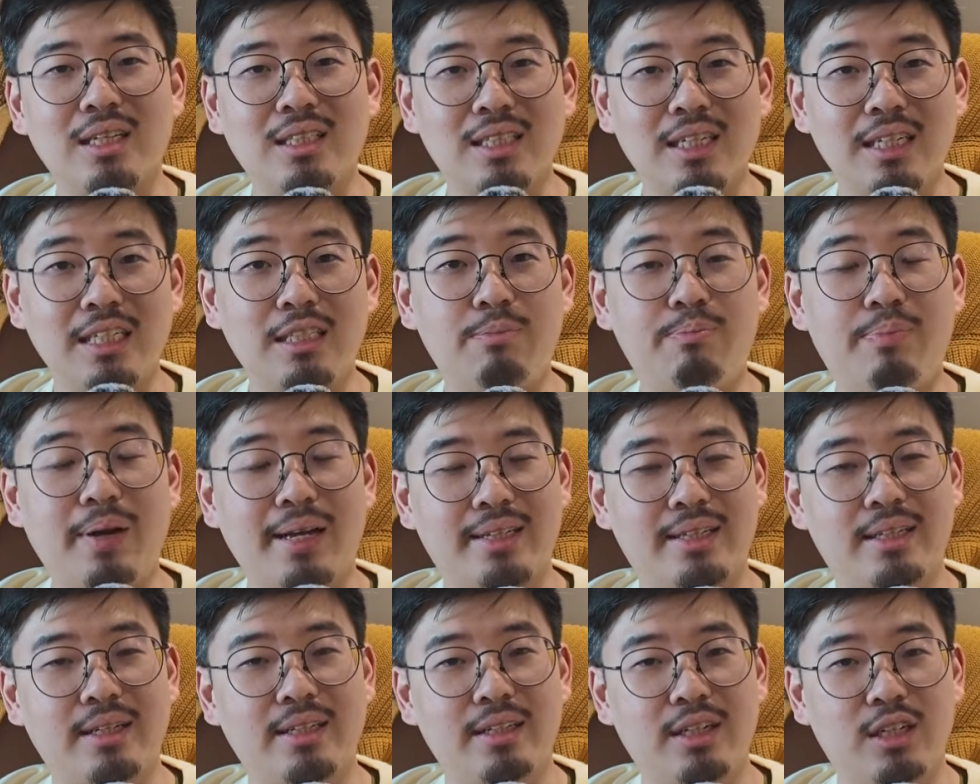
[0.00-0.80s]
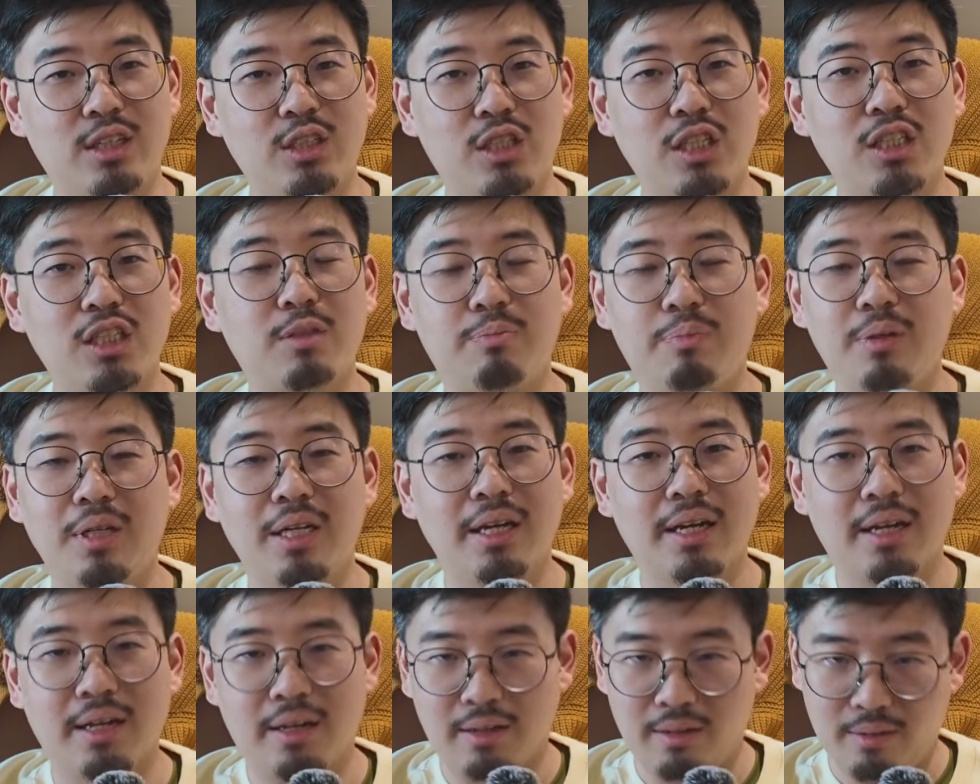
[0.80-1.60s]
ways is better than just
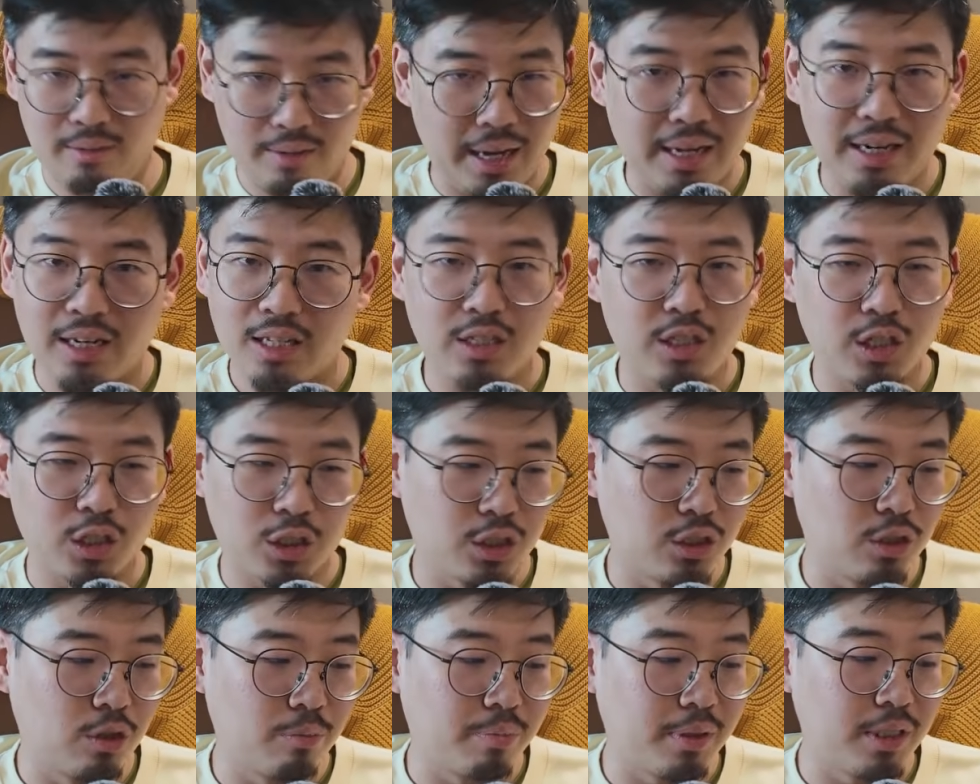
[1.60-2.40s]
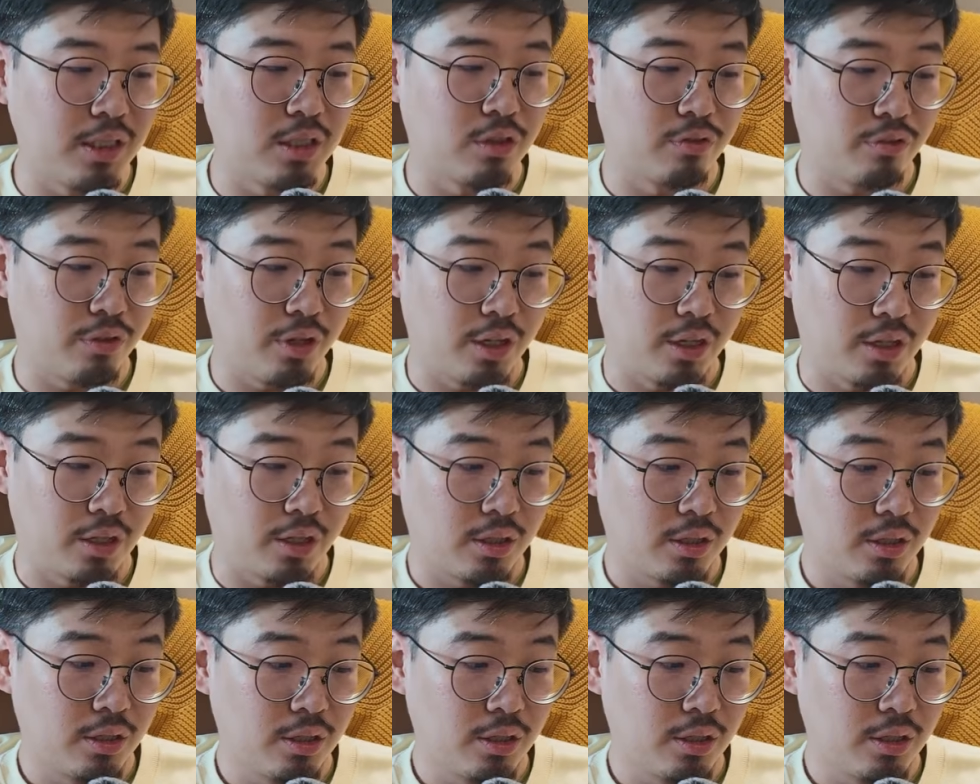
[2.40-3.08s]
being an additional piece of ink.